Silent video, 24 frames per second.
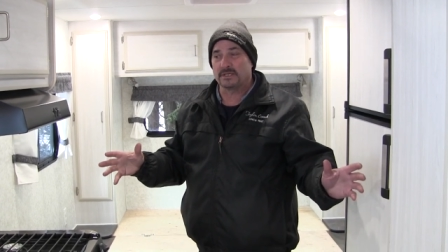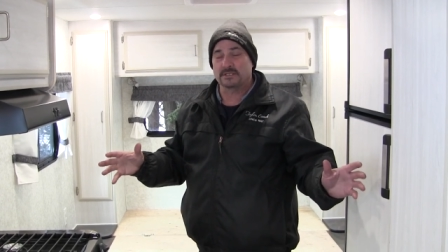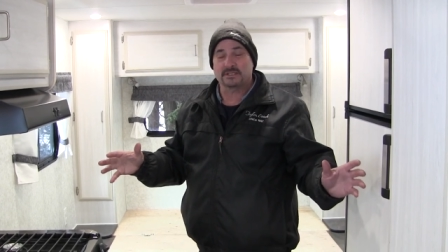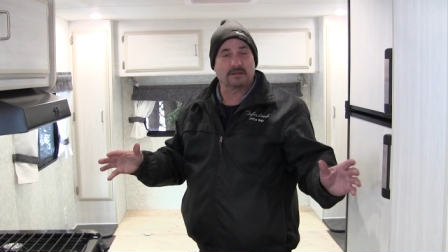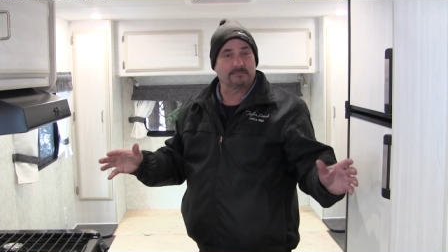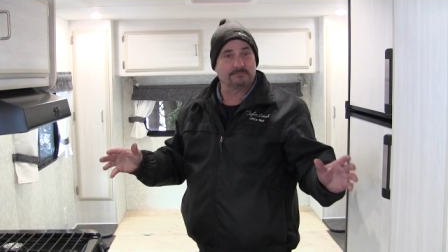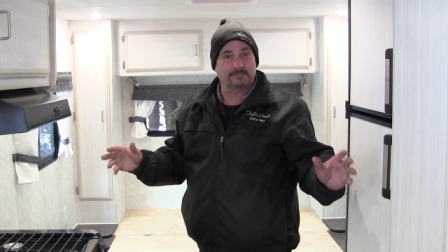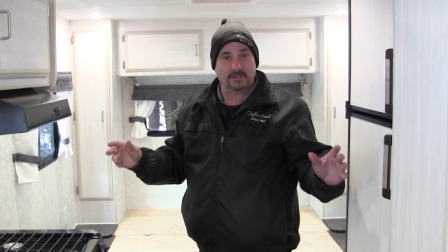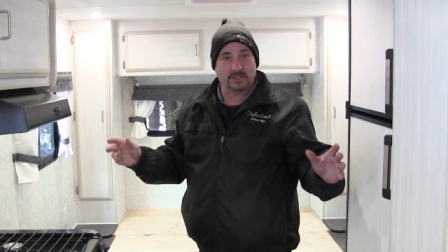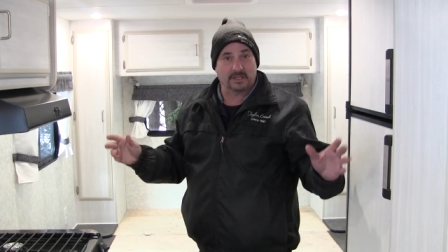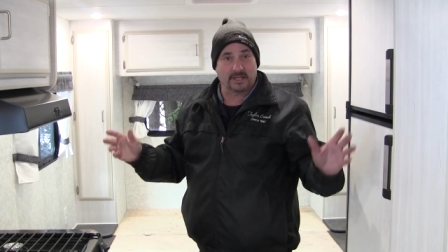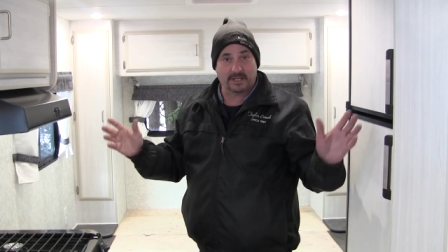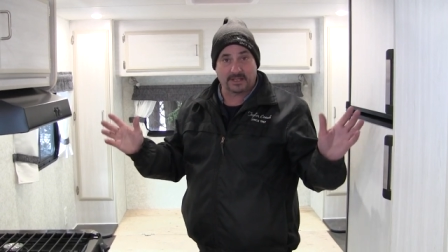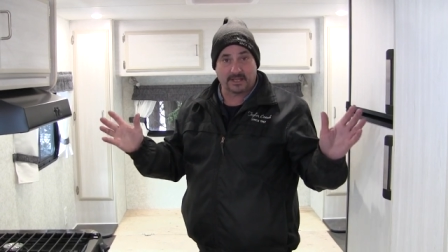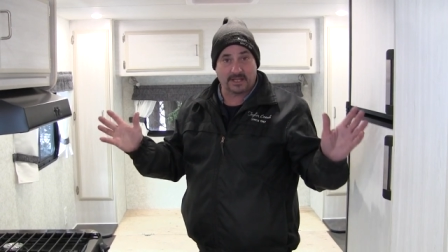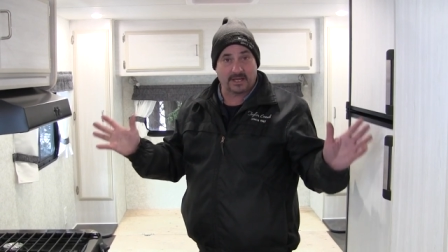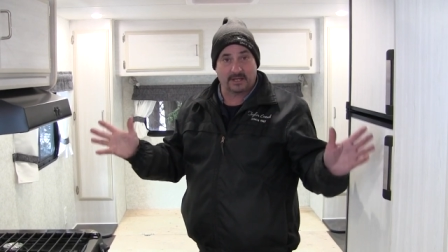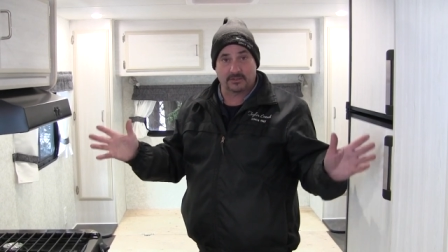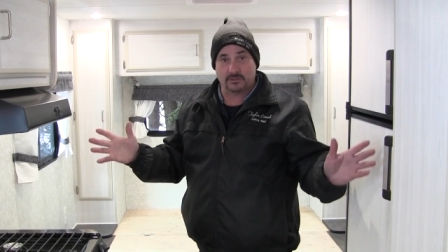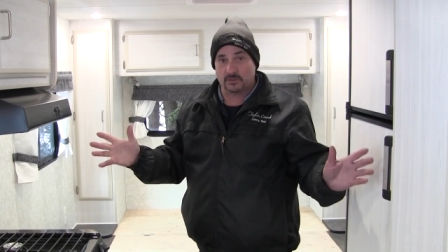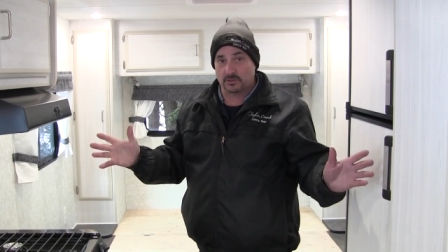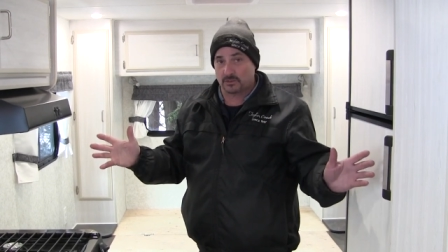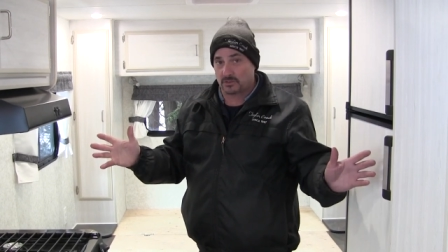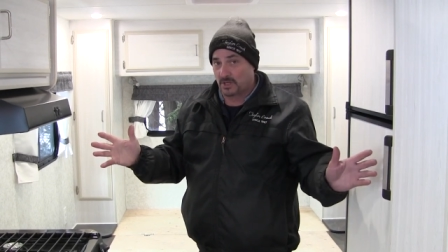something like
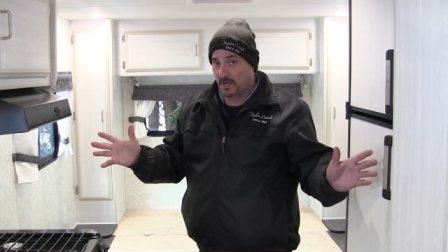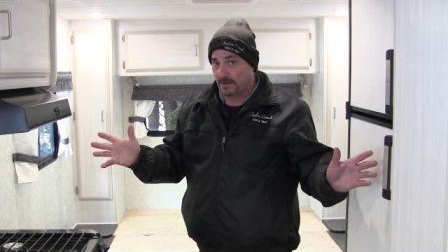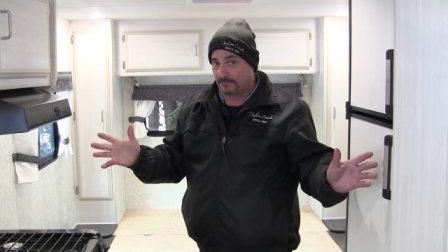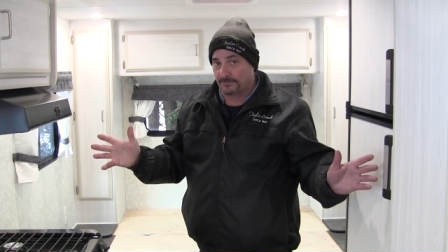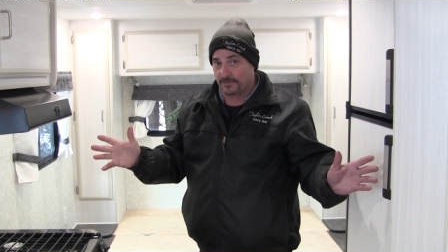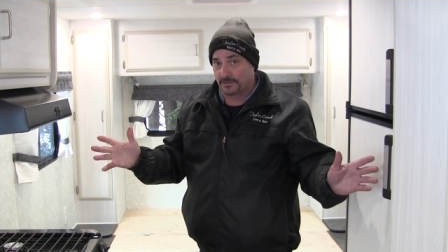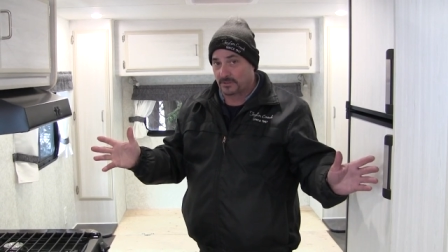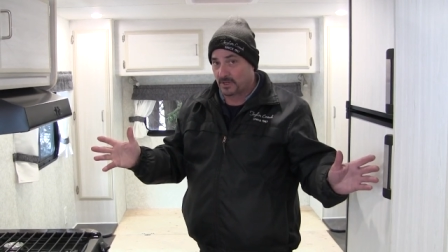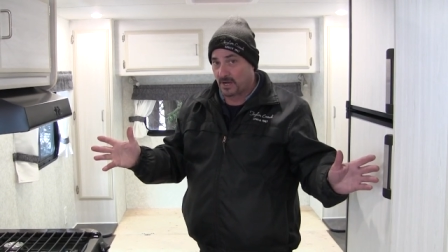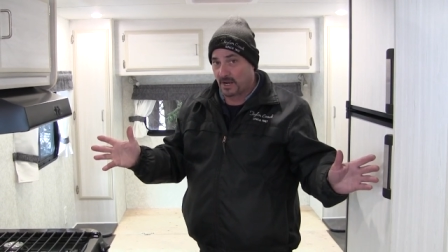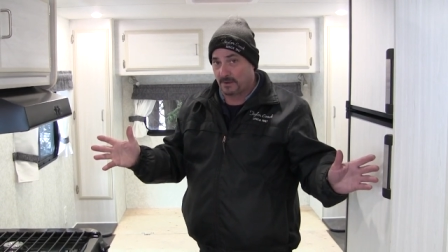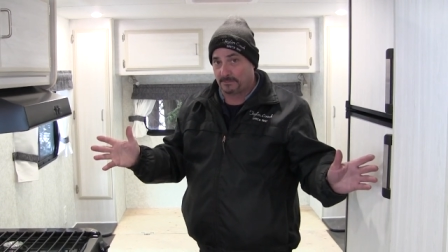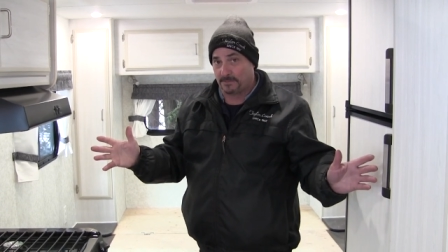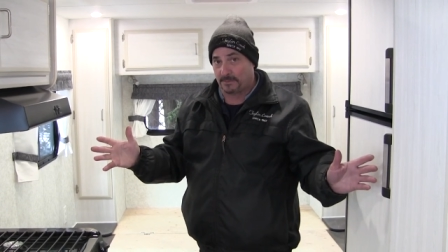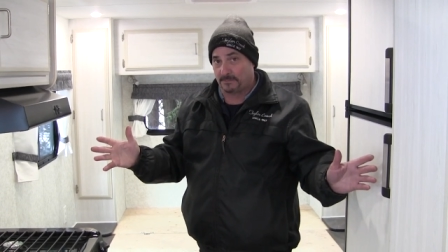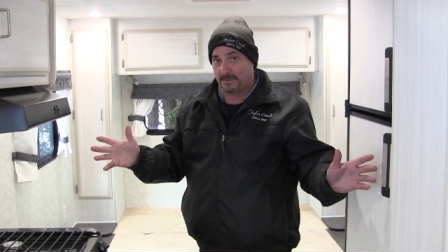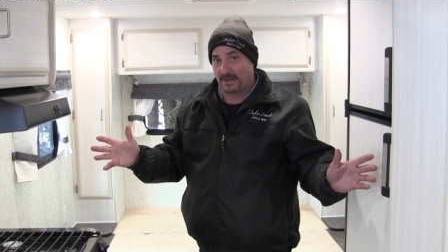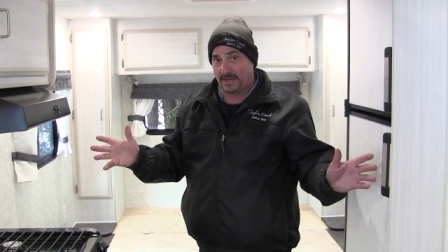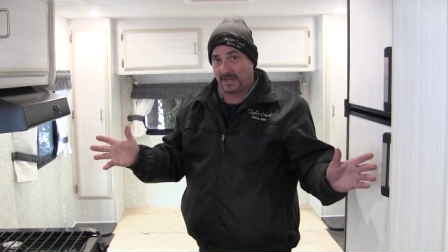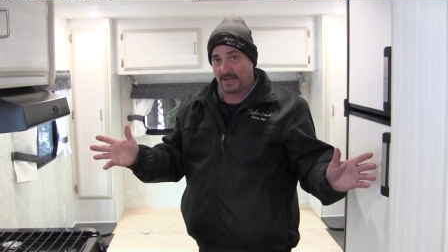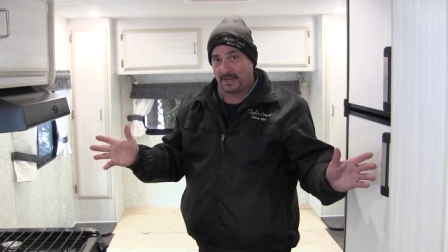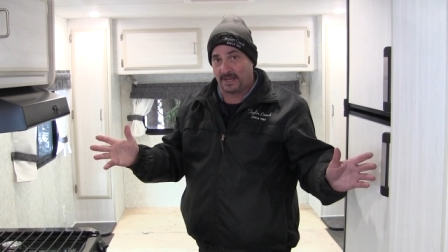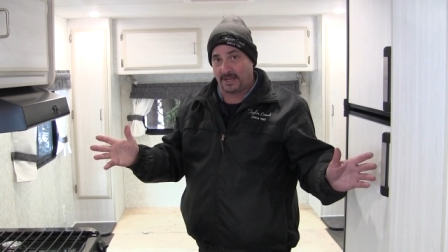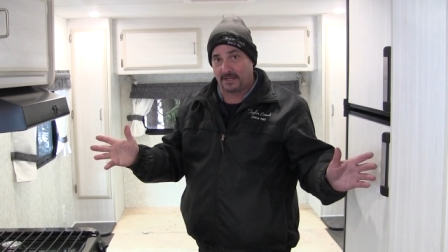that, just off the top of
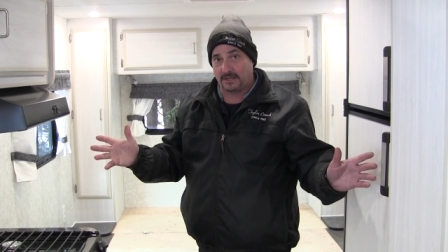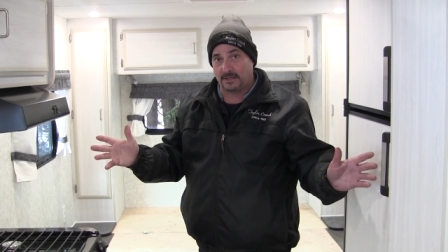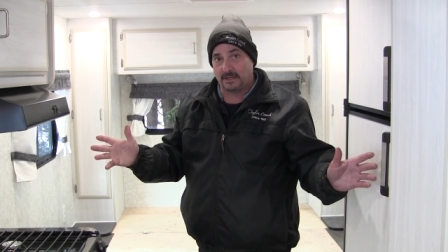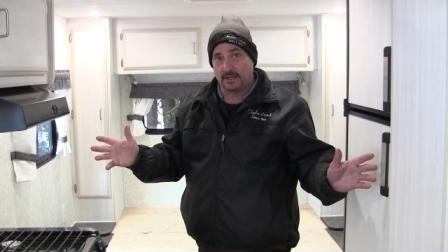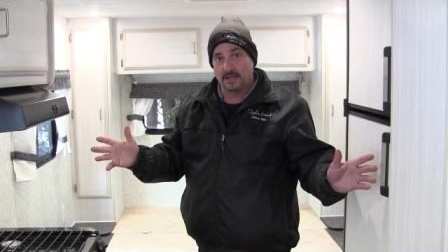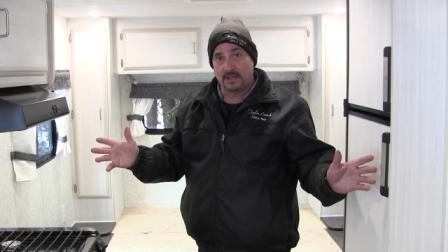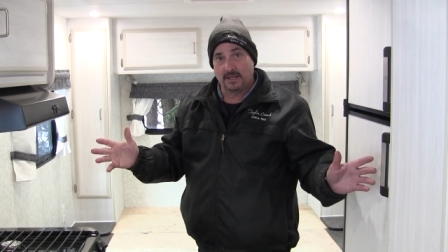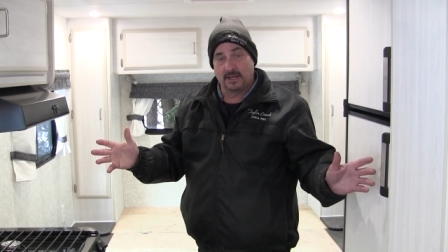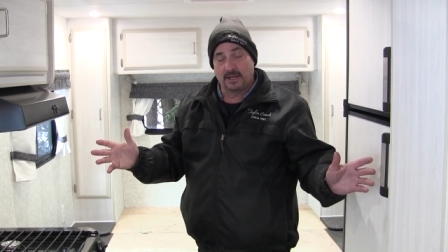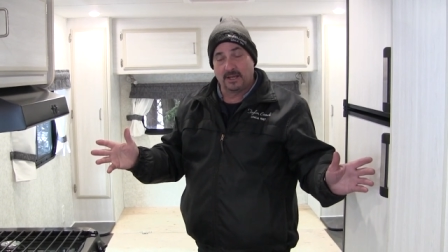my head